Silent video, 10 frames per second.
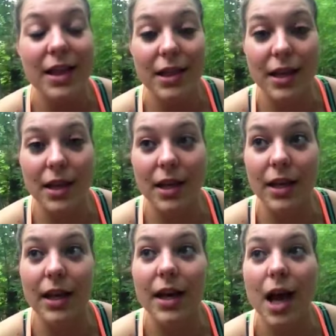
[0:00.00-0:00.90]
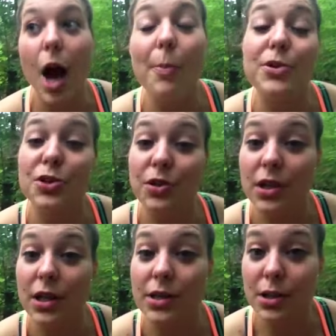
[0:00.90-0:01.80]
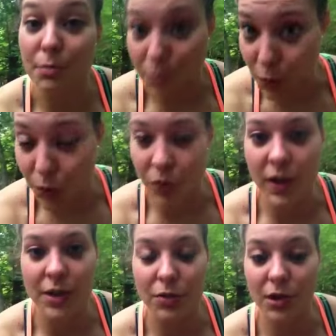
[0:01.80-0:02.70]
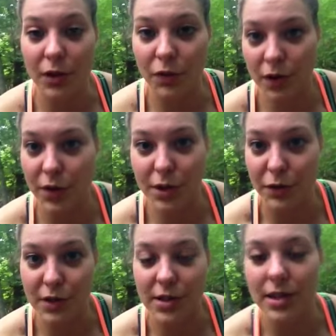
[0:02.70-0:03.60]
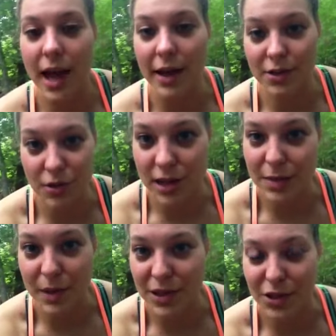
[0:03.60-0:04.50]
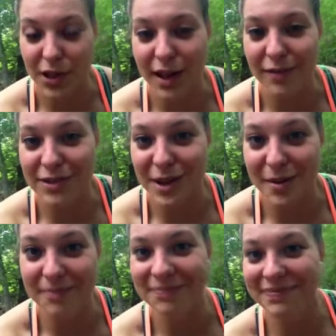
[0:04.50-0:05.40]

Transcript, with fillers: the opportunity to move and to really feel the difference that exercise makes in your life. So,